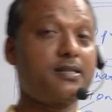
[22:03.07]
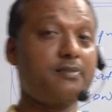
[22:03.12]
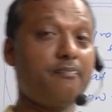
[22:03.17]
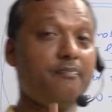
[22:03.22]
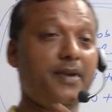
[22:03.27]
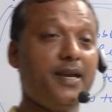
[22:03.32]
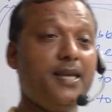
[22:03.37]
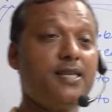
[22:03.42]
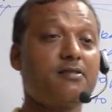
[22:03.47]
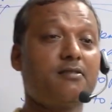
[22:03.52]

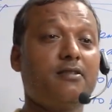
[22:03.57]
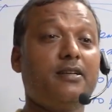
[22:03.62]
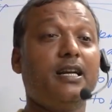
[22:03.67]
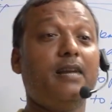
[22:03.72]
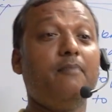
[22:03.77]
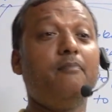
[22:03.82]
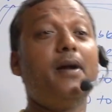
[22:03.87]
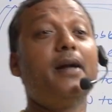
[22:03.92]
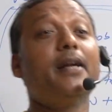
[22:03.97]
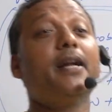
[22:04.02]
means
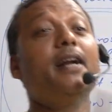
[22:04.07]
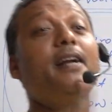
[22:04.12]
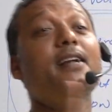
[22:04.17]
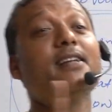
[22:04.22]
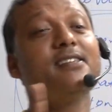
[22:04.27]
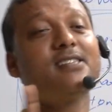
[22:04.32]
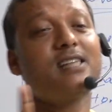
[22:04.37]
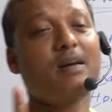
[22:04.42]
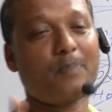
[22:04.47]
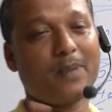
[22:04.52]
demand and
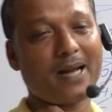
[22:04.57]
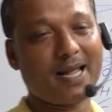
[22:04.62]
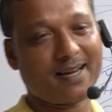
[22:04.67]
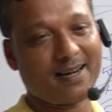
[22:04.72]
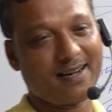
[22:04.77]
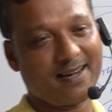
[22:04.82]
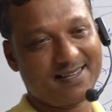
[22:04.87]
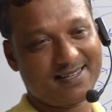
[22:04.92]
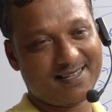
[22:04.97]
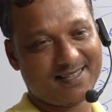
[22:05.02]
supply
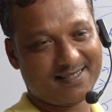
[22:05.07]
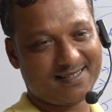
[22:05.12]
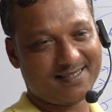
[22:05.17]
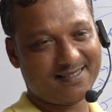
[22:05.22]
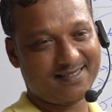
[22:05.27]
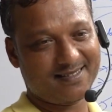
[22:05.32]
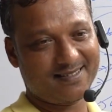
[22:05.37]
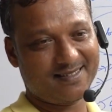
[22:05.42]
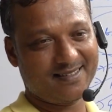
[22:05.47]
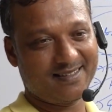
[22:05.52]
conditions.
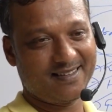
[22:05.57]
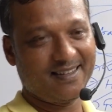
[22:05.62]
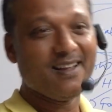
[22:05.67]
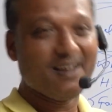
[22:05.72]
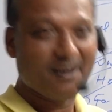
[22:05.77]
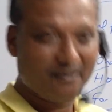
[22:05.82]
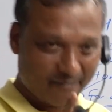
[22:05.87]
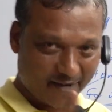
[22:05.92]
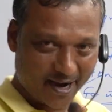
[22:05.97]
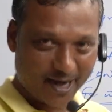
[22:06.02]

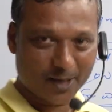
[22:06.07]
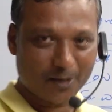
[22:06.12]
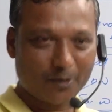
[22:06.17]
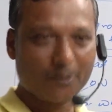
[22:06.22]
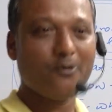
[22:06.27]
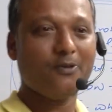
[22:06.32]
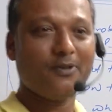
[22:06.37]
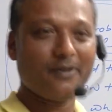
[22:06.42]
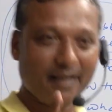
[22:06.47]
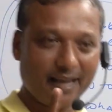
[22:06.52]
When
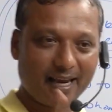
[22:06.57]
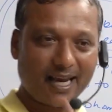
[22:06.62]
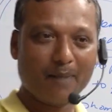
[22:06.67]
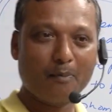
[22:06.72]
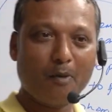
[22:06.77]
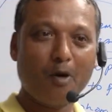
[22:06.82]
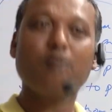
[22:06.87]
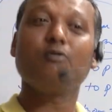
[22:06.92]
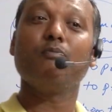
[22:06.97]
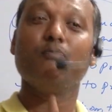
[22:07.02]
you think
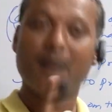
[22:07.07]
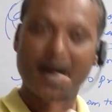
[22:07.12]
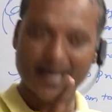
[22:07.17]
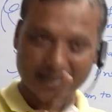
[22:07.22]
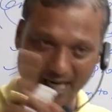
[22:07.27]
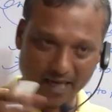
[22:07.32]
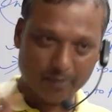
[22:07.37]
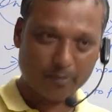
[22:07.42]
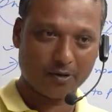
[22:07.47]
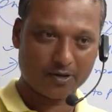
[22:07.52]
about
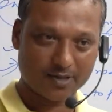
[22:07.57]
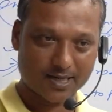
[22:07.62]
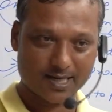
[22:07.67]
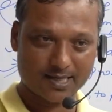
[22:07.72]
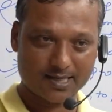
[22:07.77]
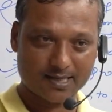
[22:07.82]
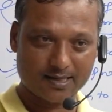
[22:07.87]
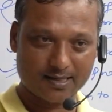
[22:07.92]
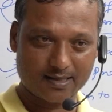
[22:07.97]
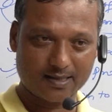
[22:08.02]
market
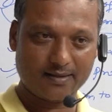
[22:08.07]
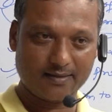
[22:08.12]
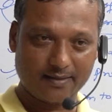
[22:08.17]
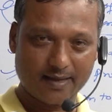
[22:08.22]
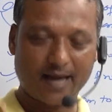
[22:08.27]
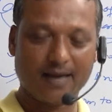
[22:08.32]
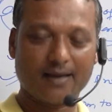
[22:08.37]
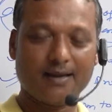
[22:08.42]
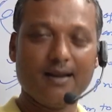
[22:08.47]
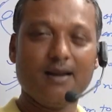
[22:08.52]
forces,
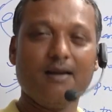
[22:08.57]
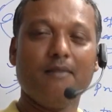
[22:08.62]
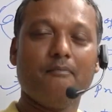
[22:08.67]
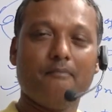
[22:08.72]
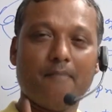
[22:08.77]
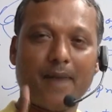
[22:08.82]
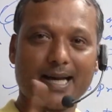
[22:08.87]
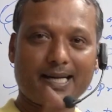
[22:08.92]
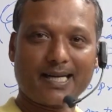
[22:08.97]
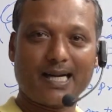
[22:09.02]
then
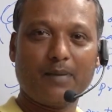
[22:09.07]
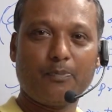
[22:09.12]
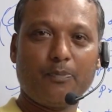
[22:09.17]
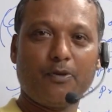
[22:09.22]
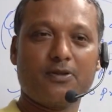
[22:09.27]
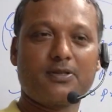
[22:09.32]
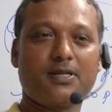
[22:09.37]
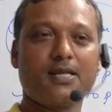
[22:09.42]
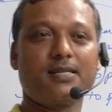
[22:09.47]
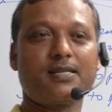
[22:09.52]
market
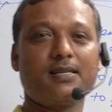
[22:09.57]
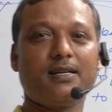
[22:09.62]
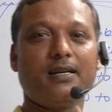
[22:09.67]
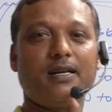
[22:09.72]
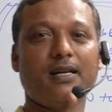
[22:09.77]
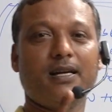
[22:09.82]
forces